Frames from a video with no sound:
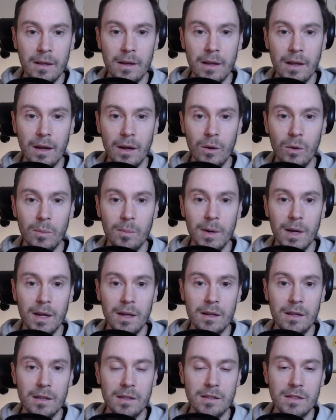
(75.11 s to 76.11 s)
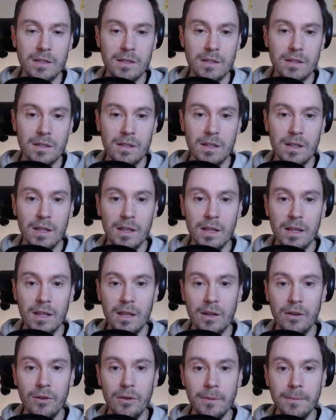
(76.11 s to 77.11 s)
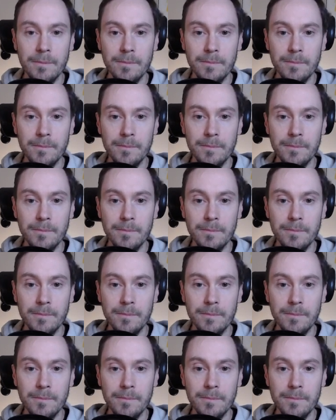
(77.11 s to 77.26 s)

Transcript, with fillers: Now mine is here.